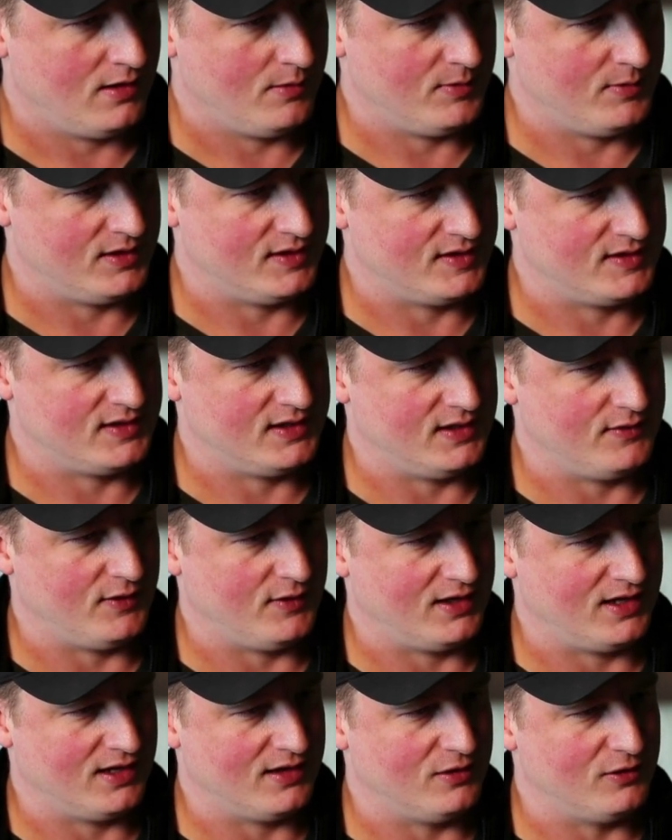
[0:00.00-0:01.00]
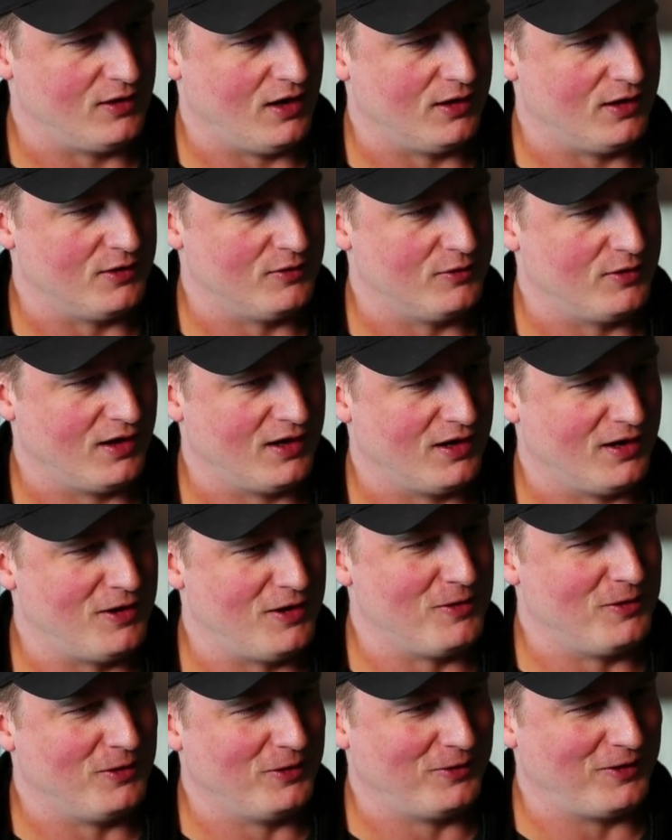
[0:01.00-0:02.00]
Let me see if I can undo that
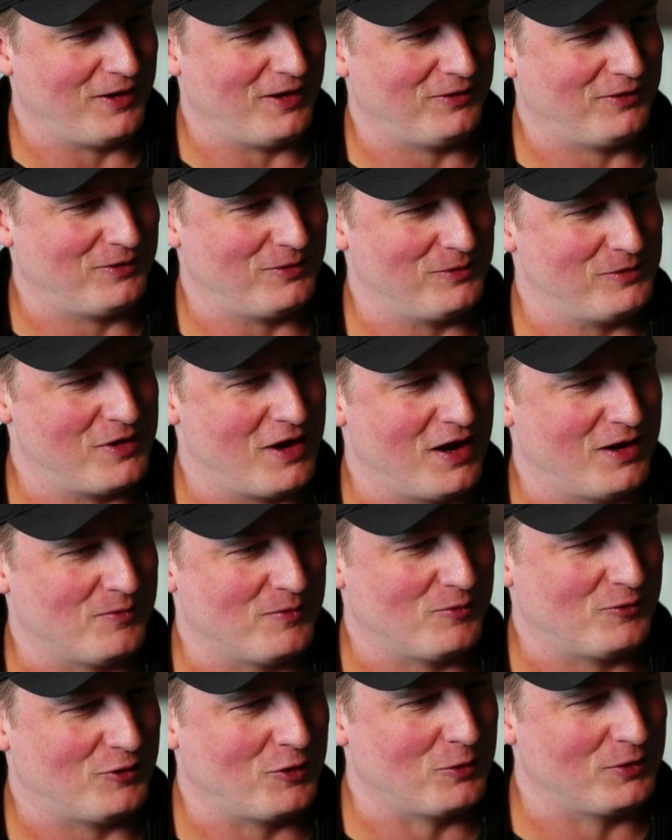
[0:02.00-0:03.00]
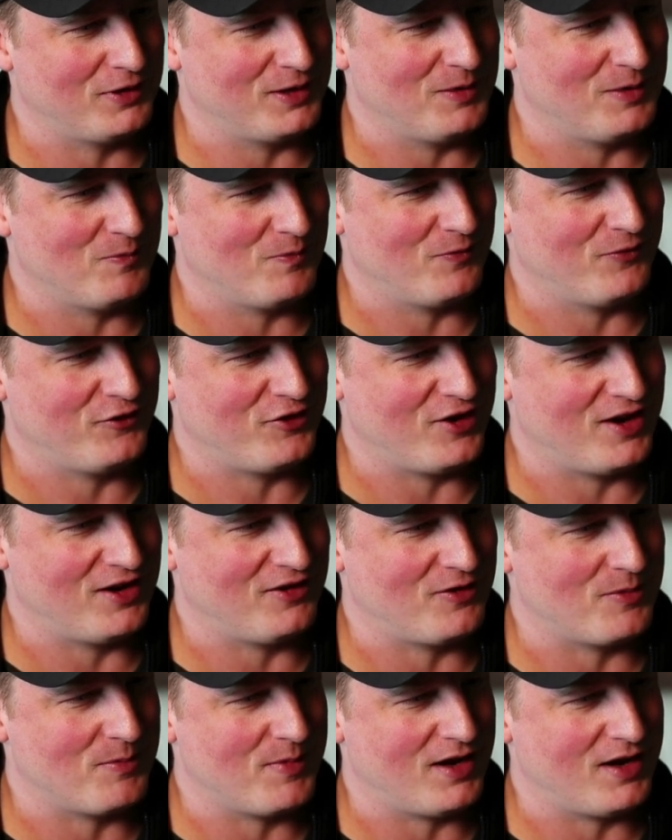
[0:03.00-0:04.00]
out as to not totally
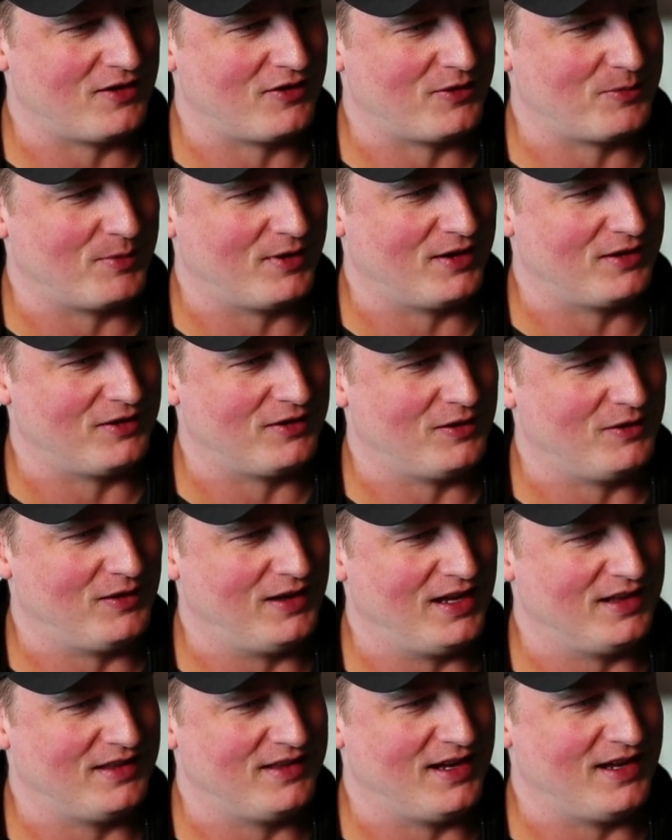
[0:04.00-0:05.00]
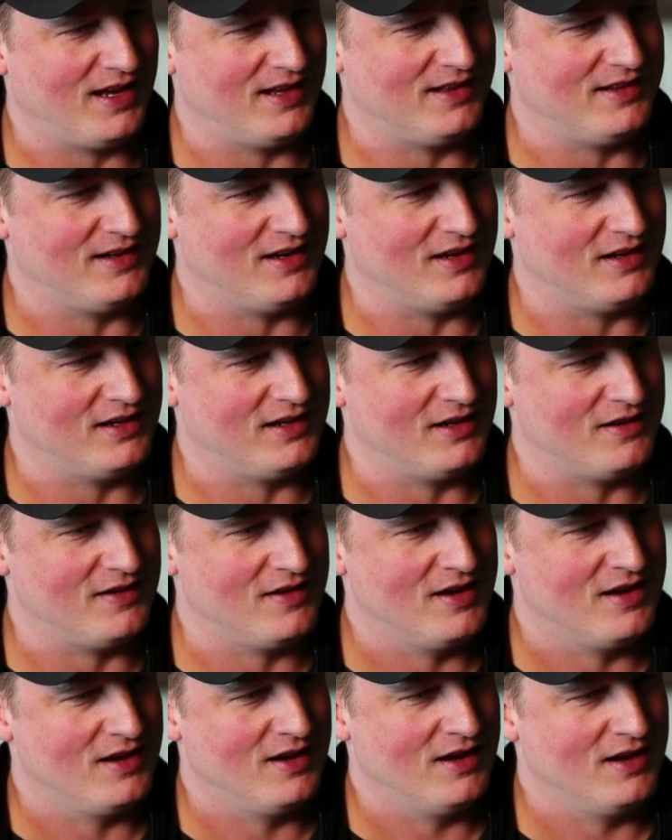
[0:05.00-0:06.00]
change the mix, but you get the idea here.
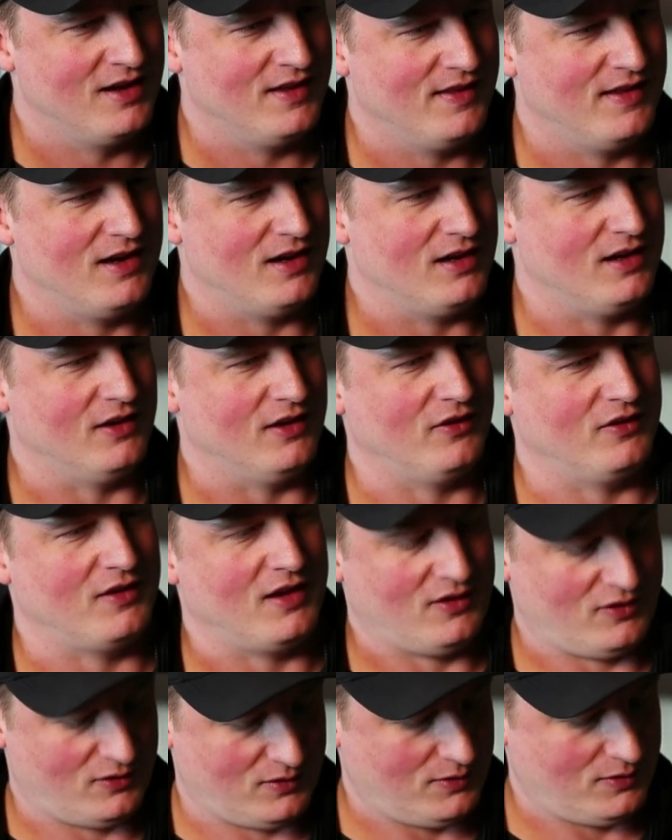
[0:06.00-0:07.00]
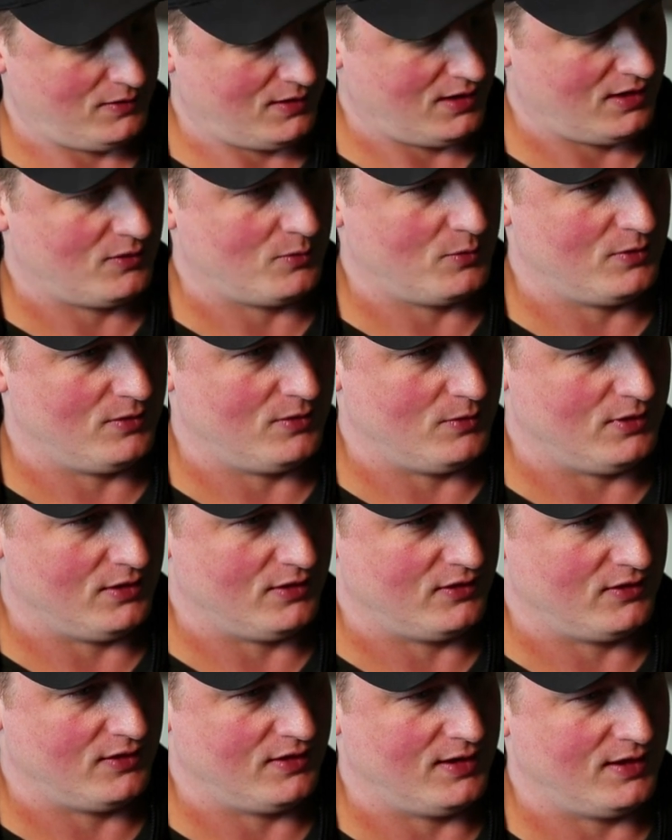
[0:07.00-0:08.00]
There it is. That's what it
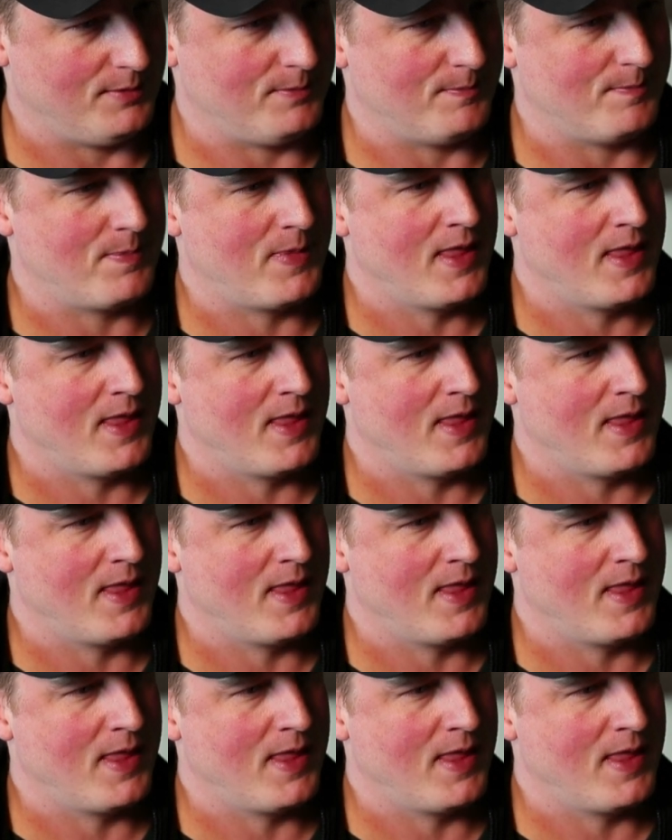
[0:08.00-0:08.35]
was. Yep.